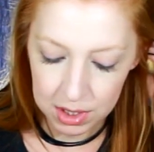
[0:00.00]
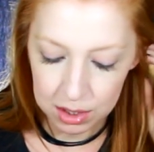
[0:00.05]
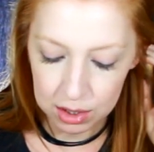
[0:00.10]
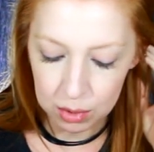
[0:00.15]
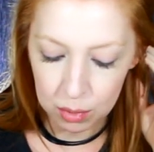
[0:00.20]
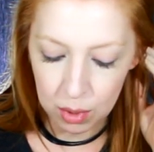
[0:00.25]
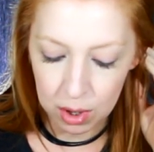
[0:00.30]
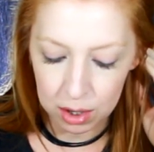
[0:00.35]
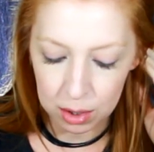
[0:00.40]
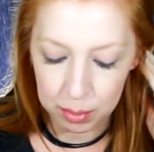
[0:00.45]

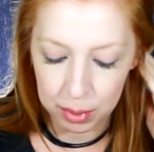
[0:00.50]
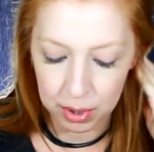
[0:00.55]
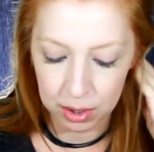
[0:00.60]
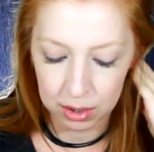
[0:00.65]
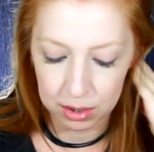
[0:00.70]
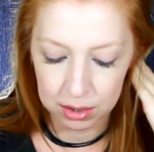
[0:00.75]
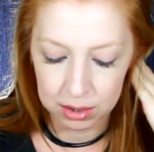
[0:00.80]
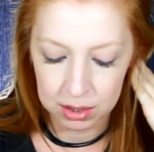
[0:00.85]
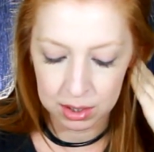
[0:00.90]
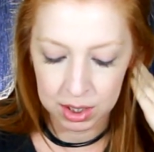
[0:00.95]
the water
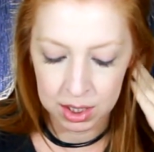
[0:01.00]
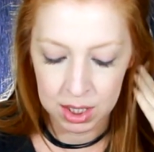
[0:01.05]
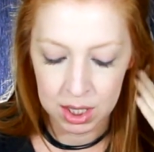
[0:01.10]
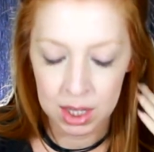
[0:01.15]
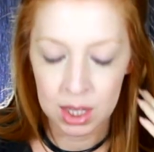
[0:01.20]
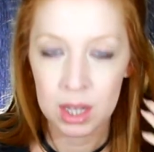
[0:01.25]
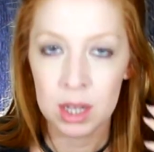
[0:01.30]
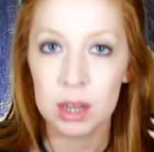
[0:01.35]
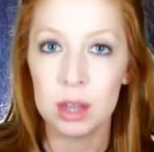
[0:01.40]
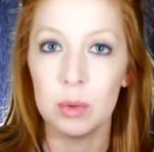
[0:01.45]
park,
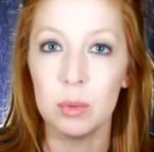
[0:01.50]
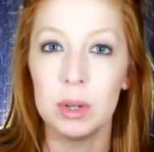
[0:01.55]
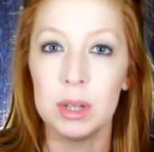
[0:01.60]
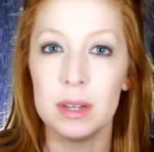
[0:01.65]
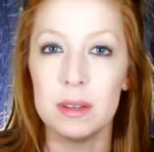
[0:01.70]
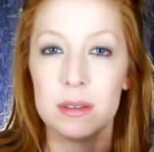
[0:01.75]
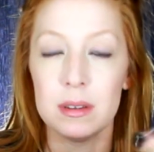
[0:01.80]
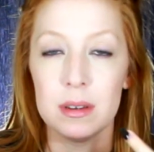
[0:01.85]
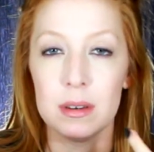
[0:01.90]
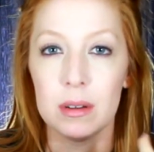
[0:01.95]
the one
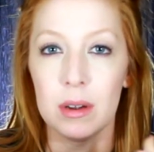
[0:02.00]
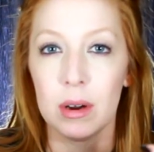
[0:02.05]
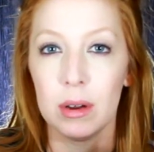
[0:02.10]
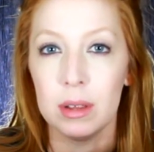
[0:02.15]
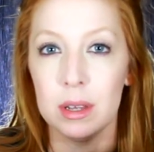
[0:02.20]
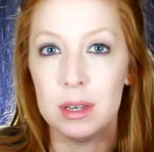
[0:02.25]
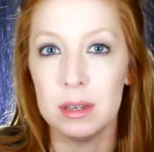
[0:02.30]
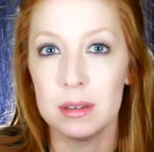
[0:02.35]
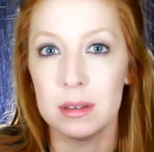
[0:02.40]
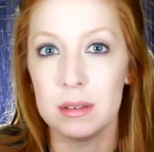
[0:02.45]
that's in
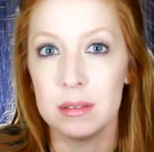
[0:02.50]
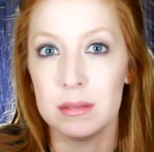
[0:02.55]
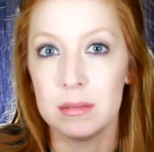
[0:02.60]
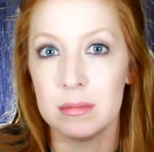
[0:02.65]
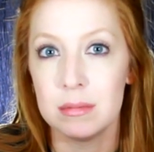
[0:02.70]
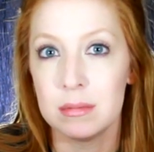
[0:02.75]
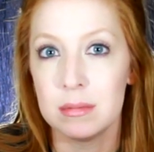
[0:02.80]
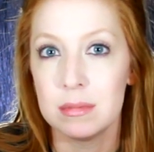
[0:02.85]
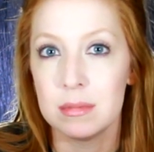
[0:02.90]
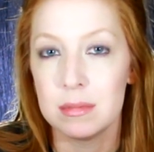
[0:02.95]

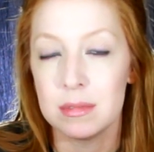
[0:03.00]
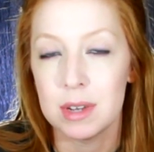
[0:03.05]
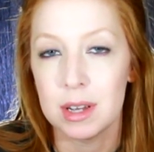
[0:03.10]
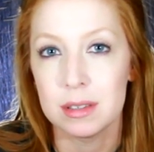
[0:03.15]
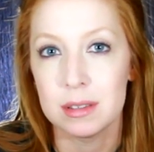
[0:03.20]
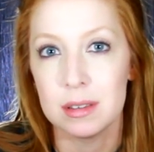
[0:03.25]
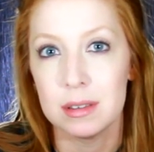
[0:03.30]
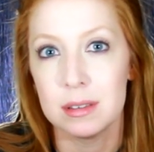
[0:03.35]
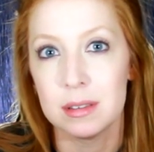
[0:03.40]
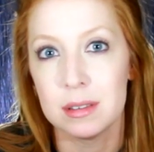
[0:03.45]
Arlington,
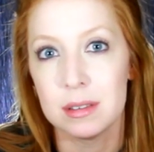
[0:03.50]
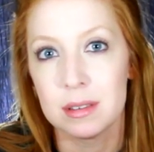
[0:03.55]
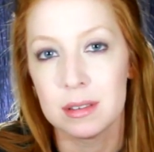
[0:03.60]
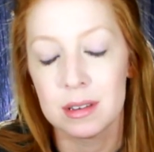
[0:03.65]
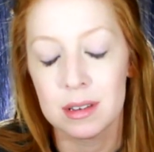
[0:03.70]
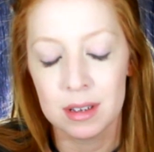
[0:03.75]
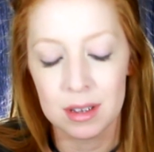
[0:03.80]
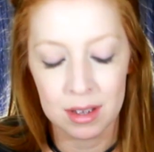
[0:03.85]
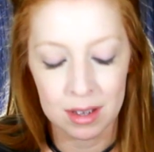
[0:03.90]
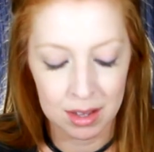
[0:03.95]
Texas.
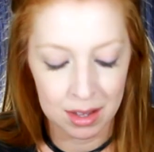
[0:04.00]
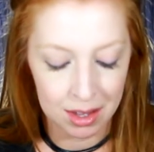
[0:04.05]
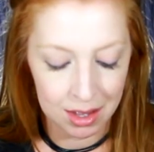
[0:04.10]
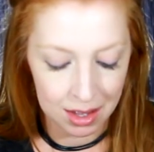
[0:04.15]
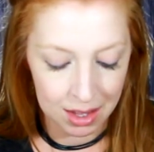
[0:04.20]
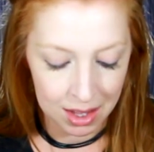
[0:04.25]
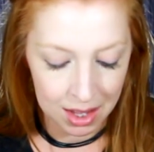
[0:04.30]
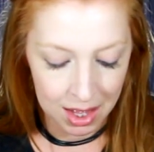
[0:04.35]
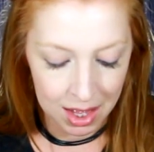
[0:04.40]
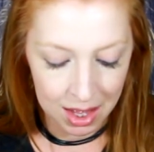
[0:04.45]

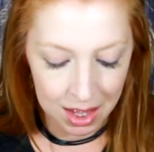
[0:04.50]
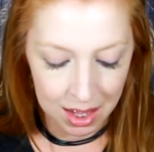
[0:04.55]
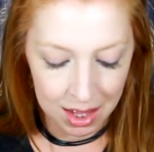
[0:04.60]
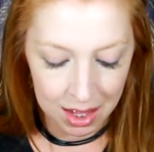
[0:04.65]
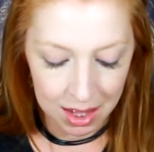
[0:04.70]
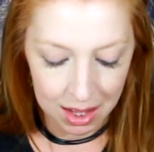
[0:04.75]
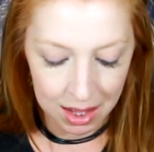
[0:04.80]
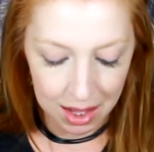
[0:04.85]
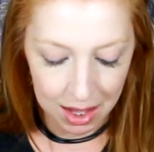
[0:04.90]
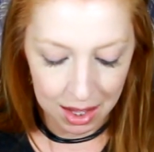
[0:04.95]

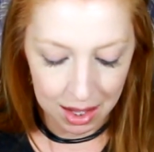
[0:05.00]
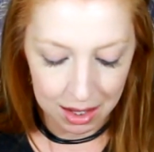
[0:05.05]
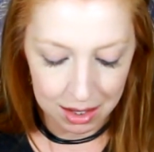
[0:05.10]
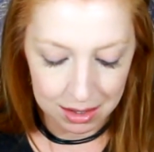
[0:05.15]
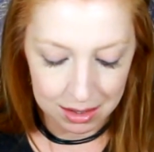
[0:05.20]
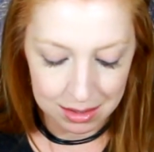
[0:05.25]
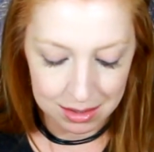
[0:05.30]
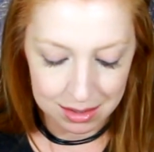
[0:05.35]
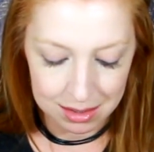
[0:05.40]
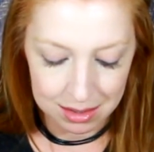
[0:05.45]

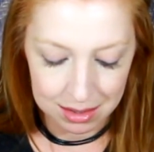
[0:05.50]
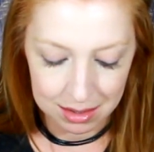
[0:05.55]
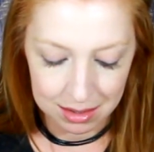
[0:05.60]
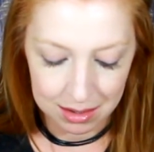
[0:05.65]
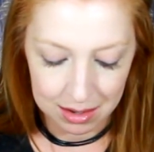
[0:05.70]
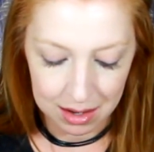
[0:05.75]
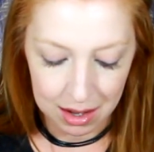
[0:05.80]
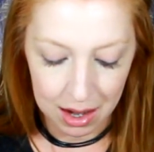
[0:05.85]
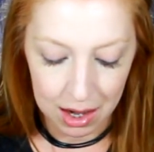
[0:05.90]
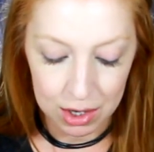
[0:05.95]
And
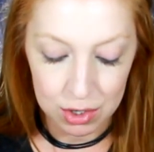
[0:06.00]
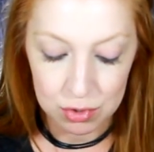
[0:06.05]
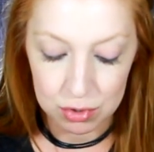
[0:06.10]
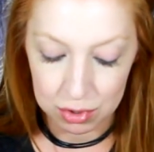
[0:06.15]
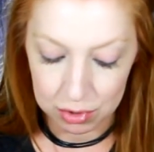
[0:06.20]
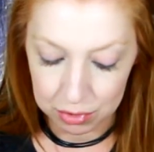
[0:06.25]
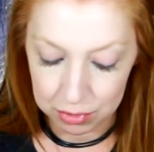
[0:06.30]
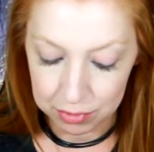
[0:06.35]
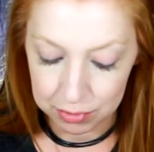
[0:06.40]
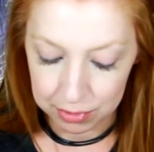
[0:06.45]
I
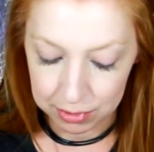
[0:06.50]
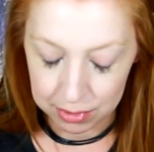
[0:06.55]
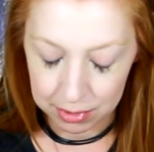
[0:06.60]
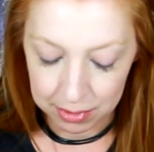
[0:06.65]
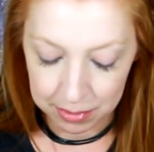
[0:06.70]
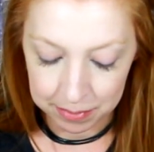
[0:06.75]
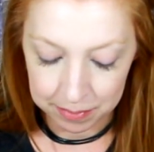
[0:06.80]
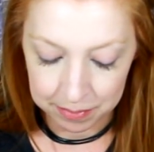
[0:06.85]
drove.